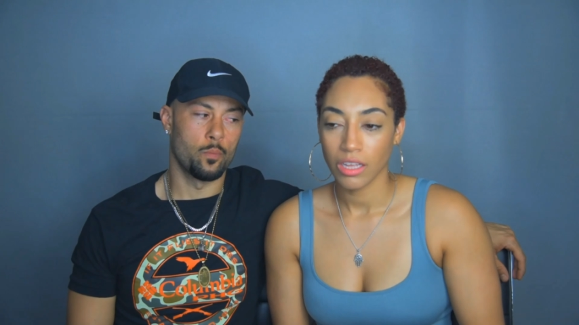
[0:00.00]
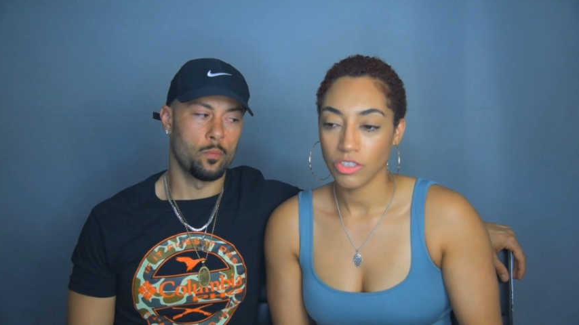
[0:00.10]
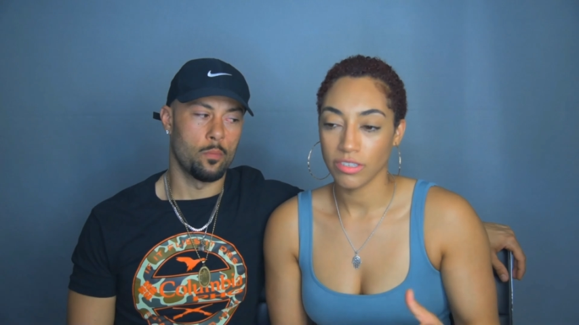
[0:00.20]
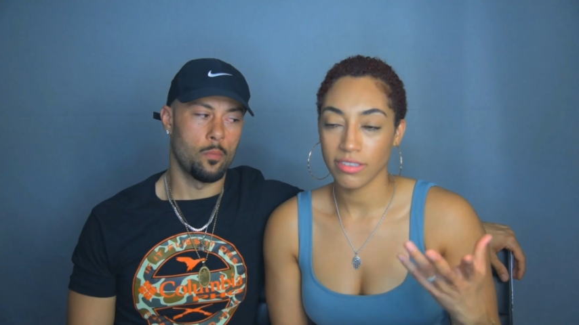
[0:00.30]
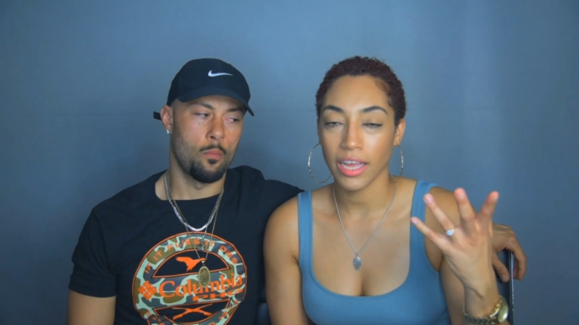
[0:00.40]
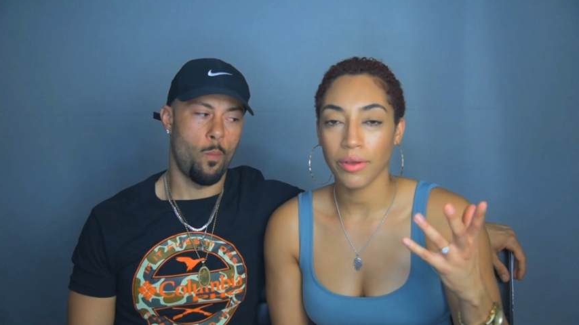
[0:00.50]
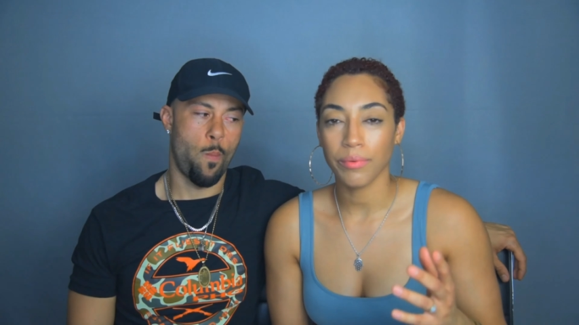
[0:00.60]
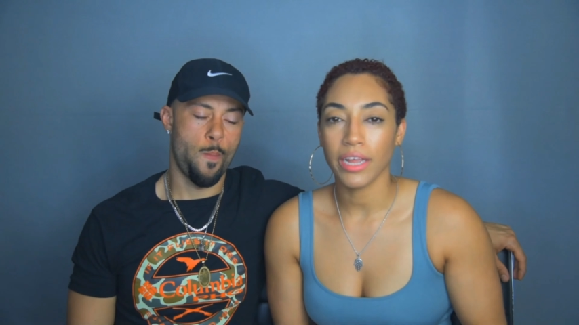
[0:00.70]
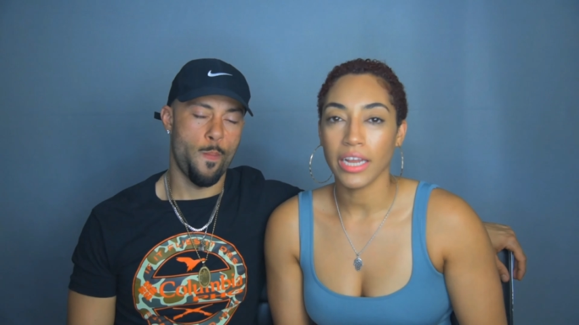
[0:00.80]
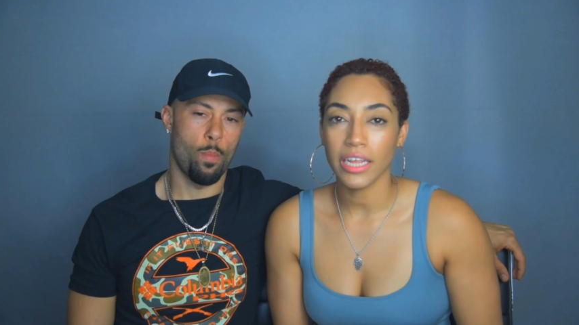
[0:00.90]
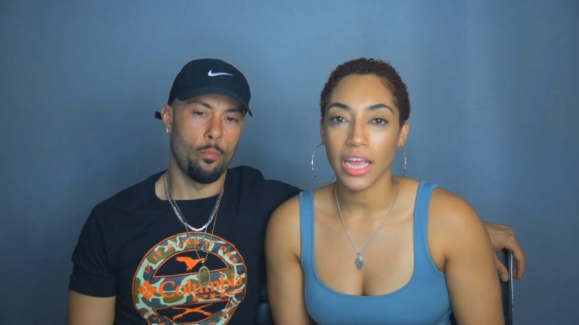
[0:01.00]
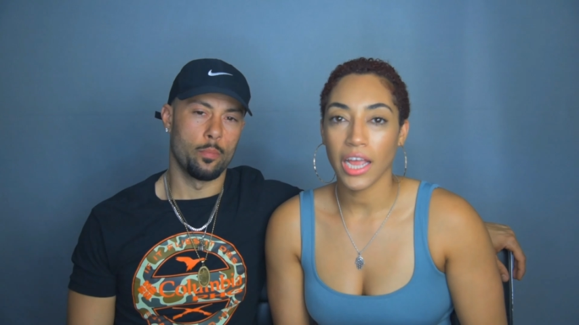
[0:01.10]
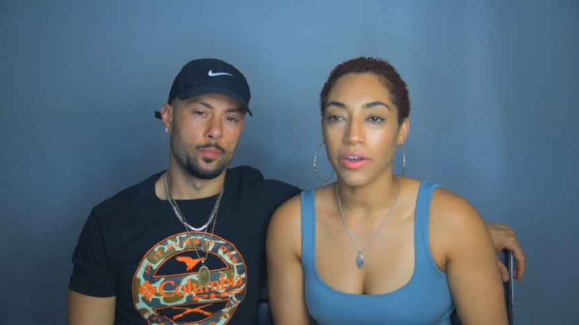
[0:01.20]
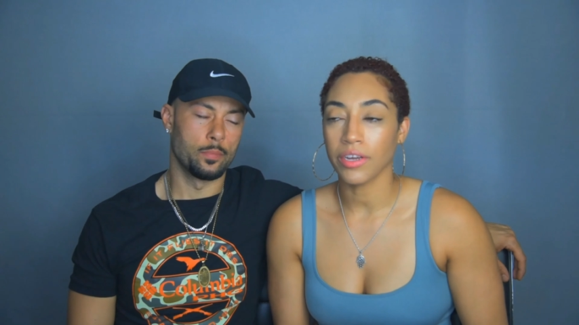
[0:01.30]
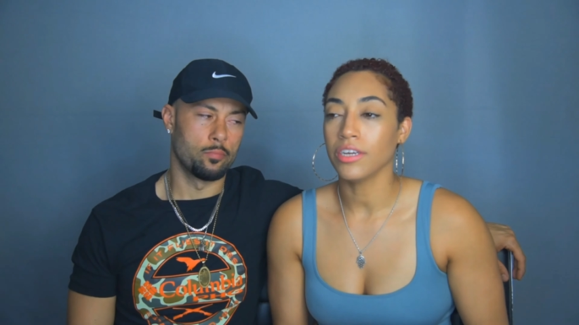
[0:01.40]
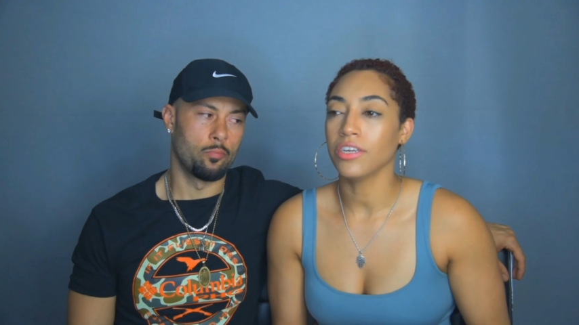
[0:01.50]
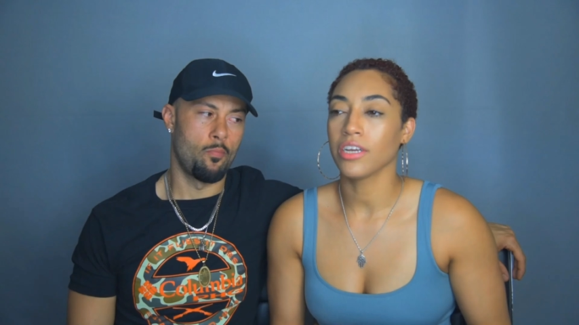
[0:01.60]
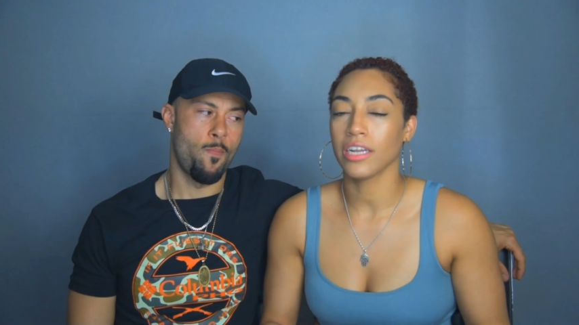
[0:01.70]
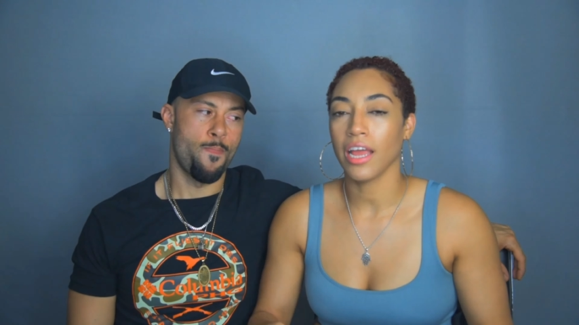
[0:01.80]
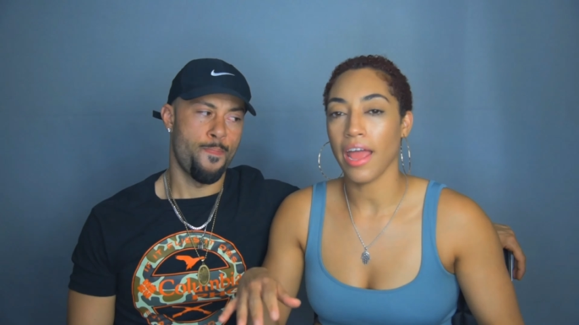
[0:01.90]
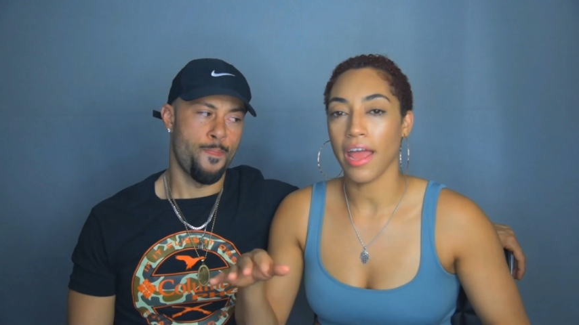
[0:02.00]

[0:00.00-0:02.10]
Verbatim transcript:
Speaker 1: just like with any area, you're gonna